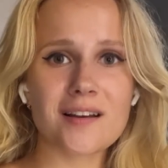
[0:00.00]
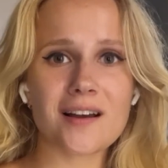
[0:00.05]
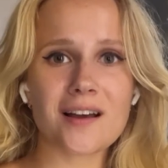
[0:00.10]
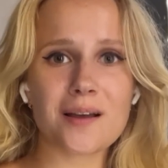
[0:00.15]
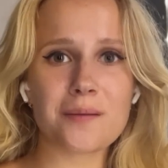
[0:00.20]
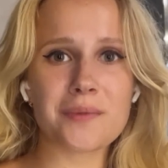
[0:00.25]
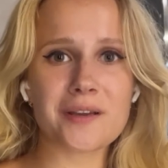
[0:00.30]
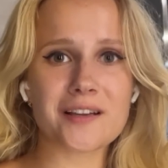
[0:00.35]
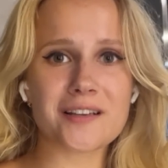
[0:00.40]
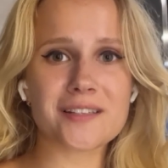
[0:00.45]

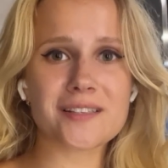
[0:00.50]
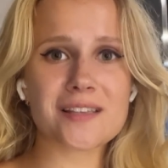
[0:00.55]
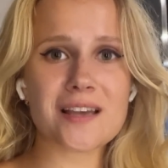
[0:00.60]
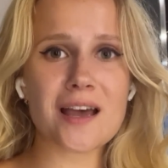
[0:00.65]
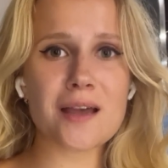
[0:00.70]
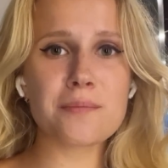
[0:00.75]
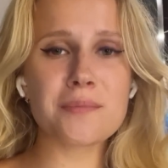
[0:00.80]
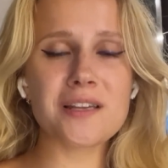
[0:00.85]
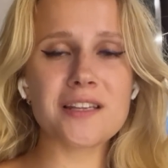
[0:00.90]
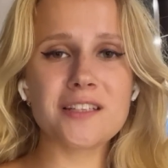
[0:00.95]
guess
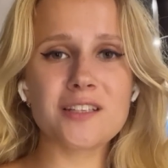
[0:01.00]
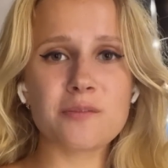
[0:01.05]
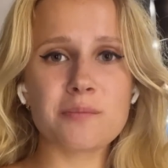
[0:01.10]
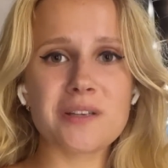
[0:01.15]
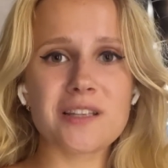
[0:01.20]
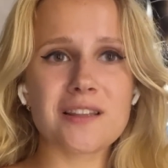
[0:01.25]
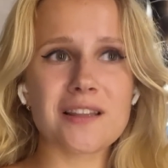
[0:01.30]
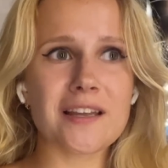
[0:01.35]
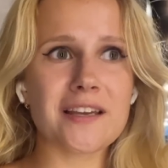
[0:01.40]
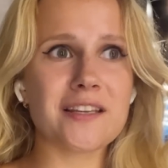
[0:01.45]
I'm a little
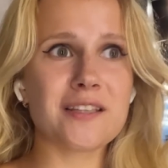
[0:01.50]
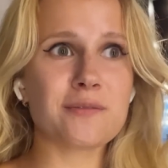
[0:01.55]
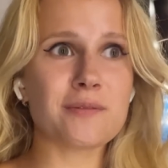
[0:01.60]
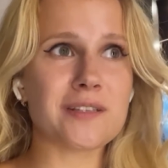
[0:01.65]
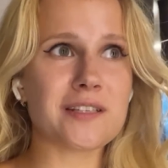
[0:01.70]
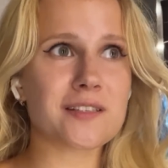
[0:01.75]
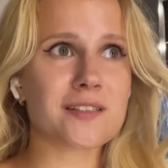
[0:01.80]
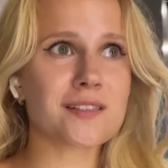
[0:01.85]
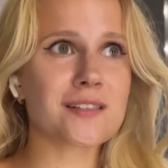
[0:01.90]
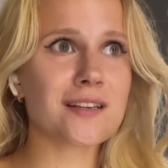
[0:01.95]
bit late
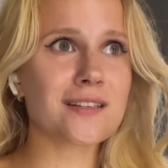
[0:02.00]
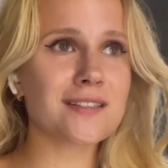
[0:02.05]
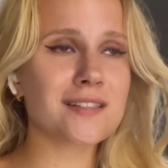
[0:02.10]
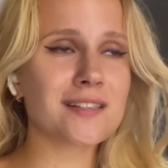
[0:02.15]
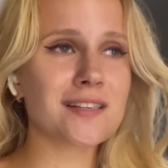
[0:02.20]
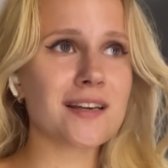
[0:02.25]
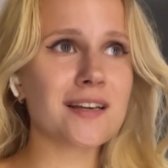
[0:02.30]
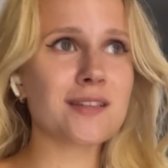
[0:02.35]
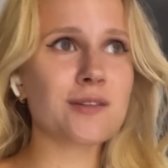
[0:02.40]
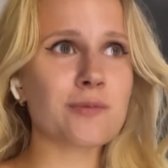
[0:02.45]
with the
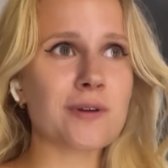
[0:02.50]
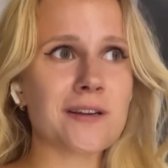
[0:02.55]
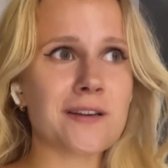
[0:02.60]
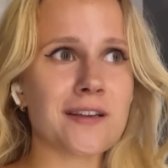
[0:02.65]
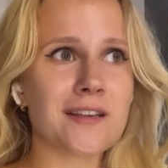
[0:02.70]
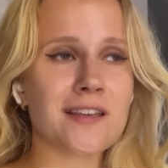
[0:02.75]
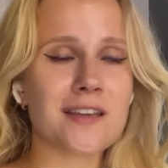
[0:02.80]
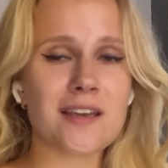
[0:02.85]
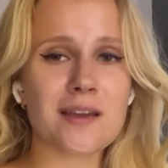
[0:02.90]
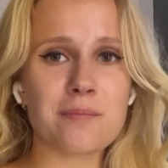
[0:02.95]
sunset. When
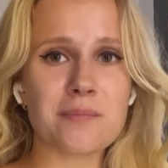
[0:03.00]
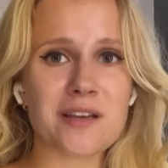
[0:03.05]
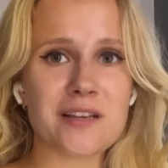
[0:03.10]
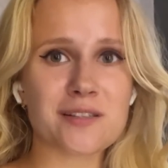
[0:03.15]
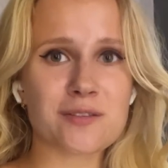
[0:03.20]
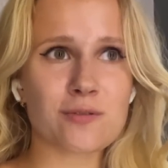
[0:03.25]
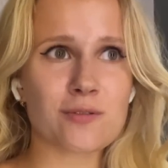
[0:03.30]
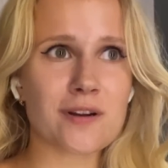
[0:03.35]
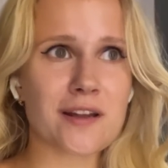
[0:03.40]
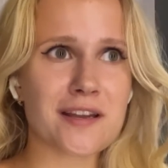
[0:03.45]
I came,
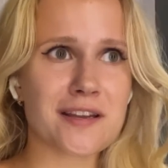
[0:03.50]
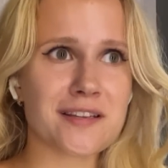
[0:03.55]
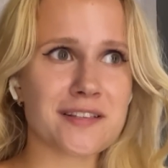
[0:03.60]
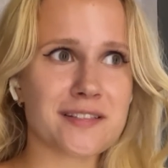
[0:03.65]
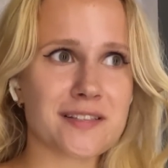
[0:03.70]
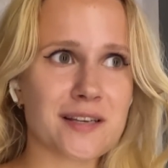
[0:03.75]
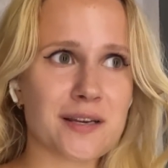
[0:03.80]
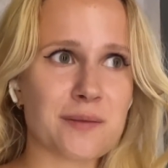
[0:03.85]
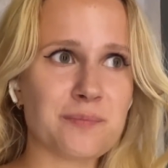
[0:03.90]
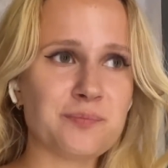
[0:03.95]
it's already
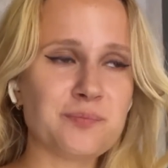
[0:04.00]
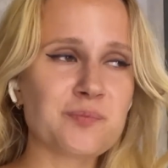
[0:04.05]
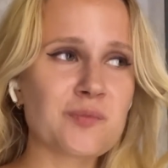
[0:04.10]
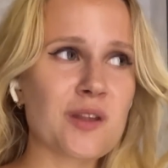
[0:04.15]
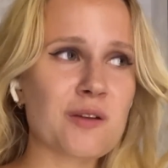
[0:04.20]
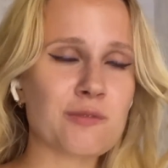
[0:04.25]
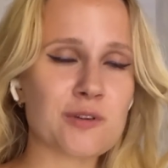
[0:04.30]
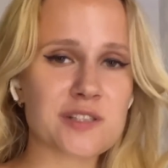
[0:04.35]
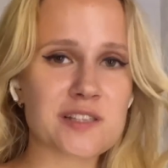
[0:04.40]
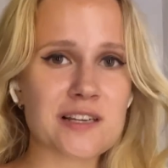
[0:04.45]

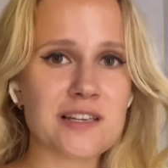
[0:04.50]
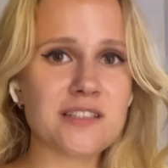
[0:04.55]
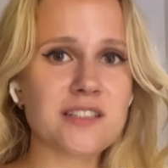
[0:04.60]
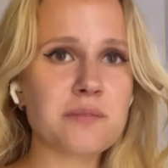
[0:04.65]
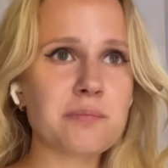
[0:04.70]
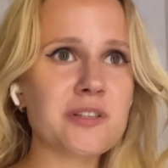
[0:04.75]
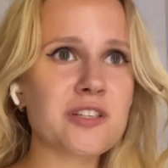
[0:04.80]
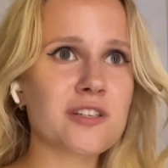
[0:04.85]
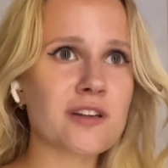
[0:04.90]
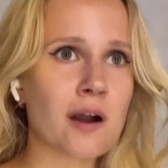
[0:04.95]
was a
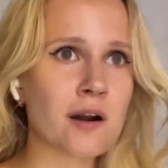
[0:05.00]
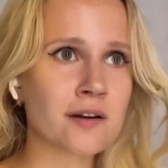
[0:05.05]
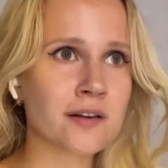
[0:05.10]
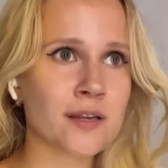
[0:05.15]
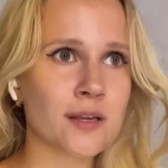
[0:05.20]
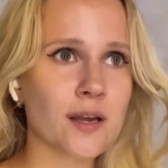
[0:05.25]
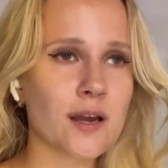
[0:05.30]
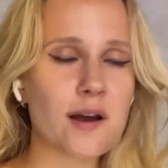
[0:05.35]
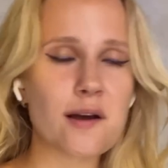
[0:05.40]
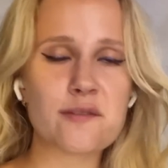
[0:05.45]
little bit dark
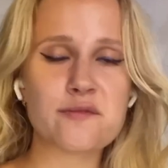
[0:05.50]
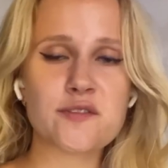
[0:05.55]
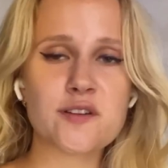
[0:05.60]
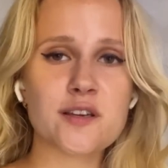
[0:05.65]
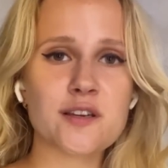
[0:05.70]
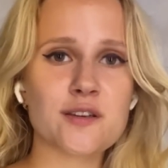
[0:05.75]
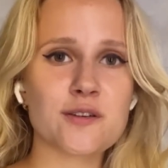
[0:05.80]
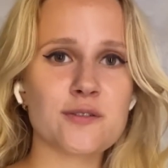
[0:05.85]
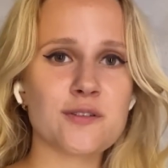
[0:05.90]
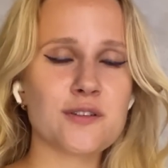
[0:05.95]
here. I
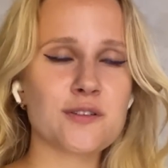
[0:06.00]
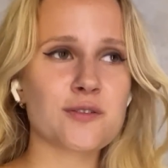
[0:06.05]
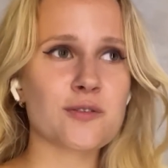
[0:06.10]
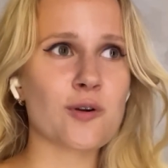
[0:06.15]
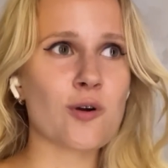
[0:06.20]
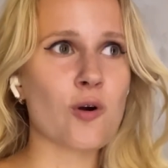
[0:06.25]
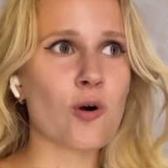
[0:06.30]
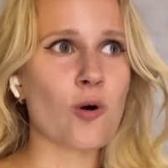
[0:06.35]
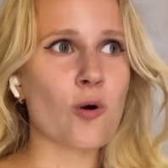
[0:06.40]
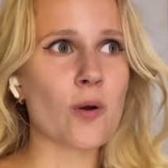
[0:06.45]
think you need to
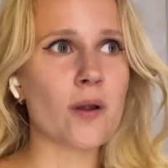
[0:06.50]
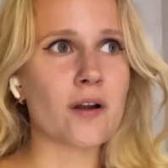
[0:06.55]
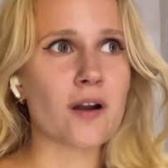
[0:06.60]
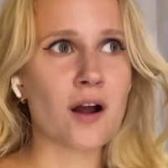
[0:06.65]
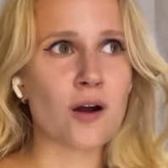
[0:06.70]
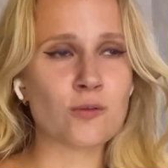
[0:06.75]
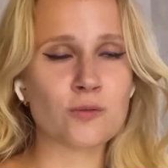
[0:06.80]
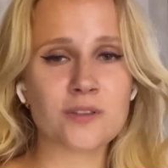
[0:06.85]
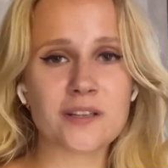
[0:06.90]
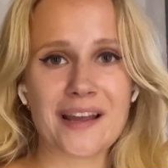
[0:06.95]
go
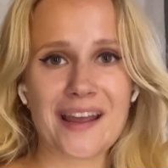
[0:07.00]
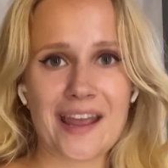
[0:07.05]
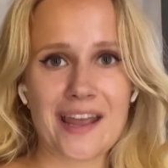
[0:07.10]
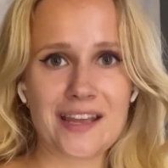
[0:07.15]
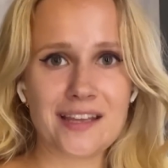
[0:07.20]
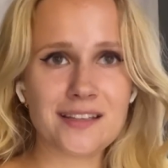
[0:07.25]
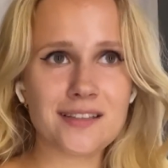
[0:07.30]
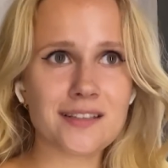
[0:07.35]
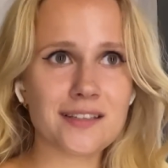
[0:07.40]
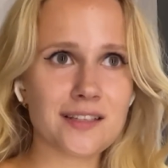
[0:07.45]
around
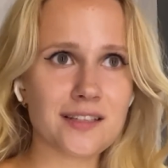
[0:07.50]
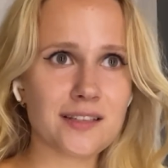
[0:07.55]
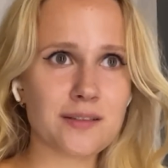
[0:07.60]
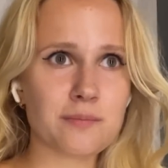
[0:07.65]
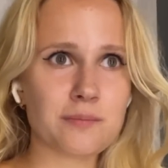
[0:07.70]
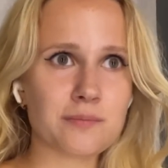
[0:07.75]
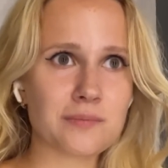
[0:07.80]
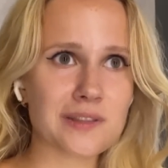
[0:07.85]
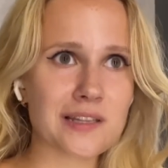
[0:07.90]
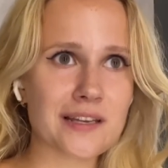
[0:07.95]
8
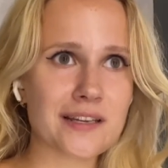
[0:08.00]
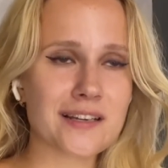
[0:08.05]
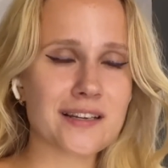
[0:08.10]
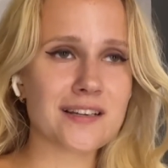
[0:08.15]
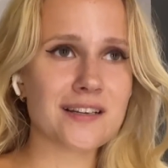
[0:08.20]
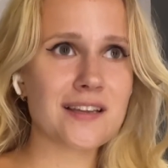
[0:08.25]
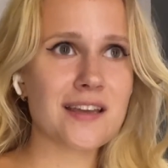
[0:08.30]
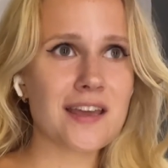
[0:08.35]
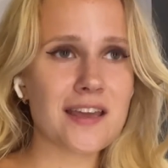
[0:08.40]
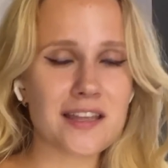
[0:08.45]

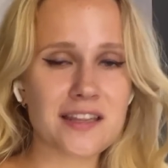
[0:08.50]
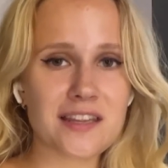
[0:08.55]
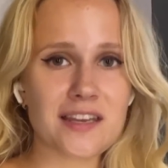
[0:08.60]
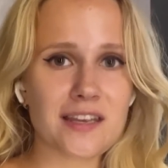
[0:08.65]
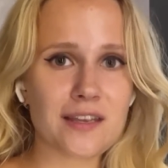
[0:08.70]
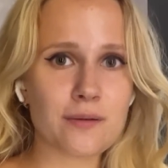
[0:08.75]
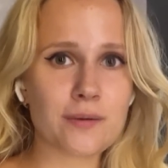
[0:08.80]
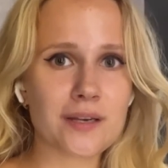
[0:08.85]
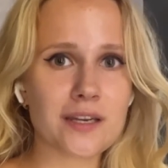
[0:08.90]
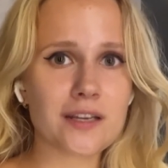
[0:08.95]
in the
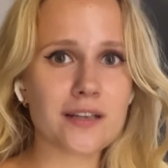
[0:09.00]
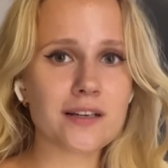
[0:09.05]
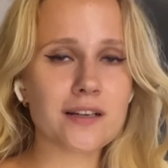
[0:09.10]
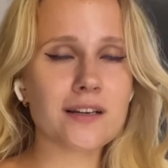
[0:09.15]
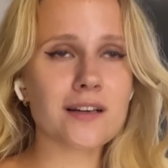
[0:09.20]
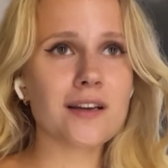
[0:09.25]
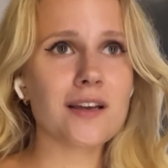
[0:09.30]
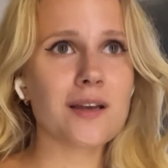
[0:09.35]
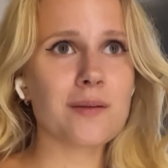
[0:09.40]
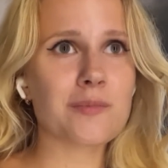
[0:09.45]
evening
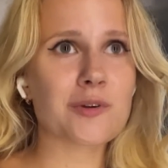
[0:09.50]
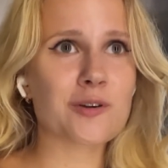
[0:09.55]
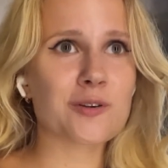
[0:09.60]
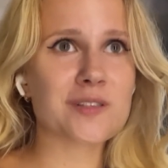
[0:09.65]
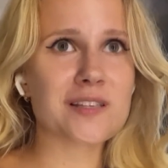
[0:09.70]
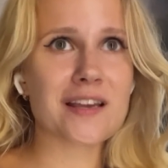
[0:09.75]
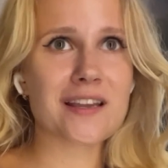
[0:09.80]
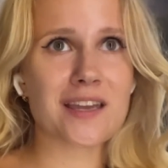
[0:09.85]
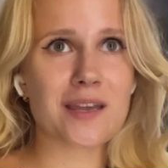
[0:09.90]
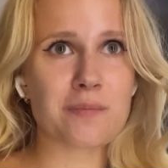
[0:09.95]

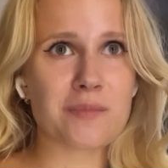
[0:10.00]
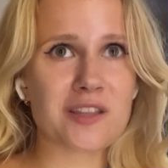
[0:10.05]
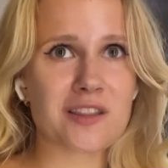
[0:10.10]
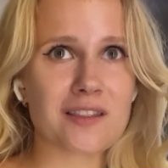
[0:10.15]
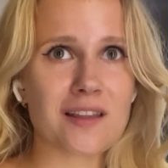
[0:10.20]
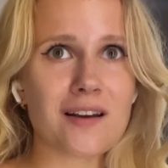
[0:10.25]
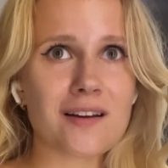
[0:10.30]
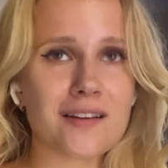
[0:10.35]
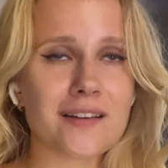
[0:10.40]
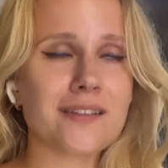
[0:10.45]
because I came at
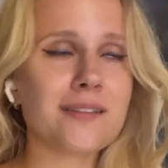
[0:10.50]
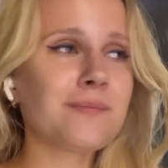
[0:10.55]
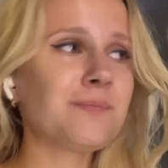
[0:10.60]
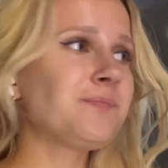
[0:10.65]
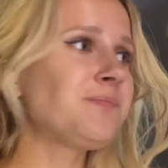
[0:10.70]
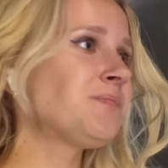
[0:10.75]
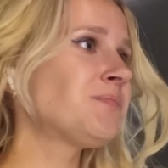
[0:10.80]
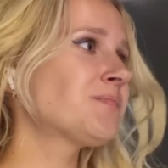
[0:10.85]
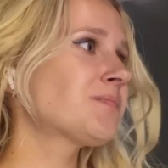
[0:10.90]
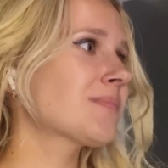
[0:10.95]
9.
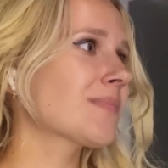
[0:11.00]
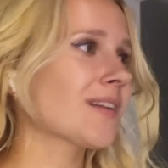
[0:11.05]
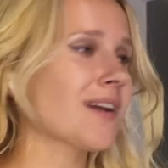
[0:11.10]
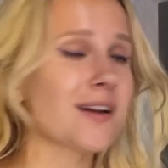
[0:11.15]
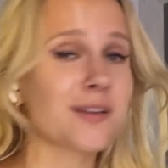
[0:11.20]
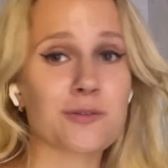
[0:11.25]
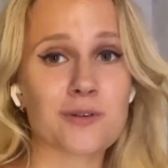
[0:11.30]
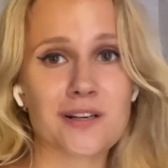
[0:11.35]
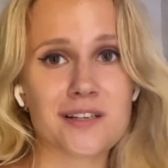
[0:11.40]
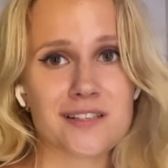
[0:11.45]

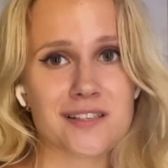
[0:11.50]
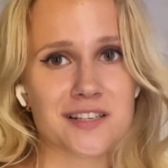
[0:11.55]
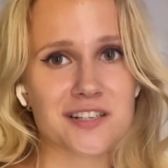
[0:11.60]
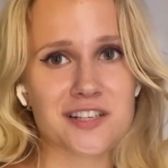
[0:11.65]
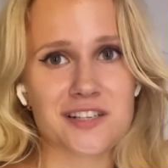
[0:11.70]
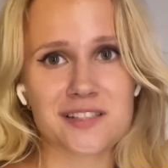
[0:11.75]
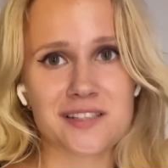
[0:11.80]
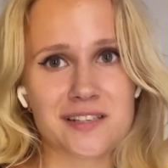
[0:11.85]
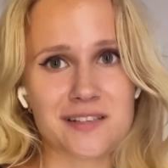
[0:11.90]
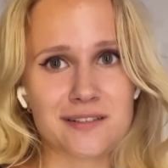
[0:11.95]
Otherwise, I
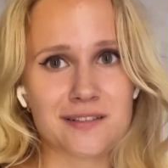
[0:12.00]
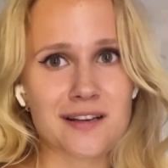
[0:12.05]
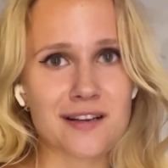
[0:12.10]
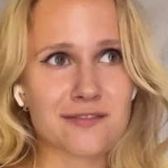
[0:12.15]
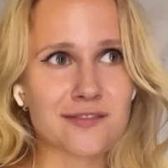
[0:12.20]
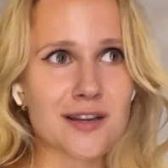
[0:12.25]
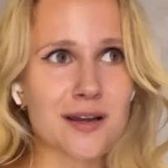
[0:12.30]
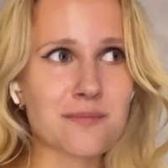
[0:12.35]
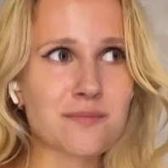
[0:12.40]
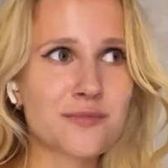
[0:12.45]
just didn't
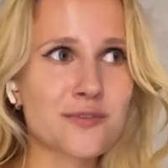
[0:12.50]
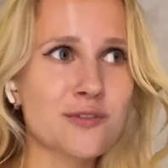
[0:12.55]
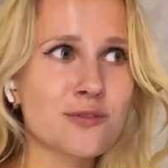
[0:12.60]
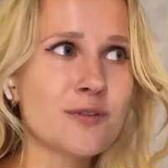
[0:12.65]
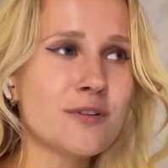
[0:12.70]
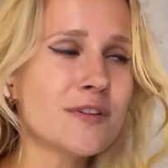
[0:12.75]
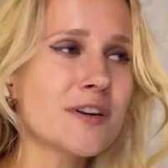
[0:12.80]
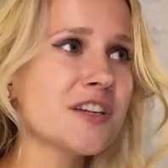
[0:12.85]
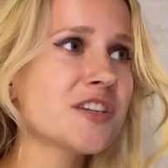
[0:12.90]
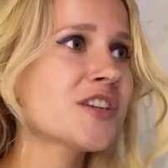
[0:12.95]
have time to
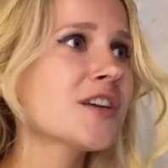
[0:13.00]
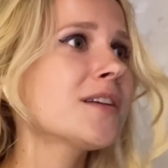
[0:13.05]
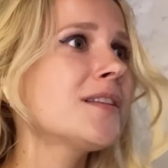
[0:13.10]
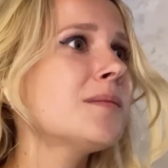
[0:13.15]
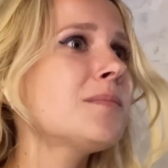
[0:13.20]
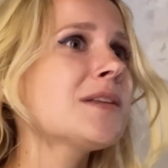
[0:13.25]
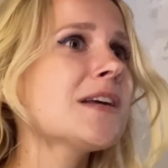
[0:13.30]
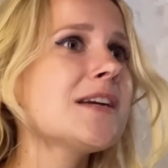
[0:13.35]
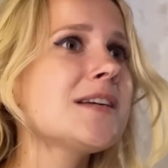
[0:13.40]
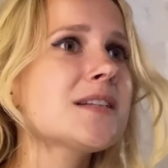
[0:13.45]
reach
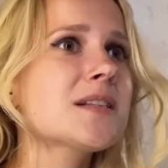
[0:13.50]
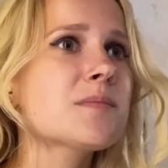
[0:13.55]
the place.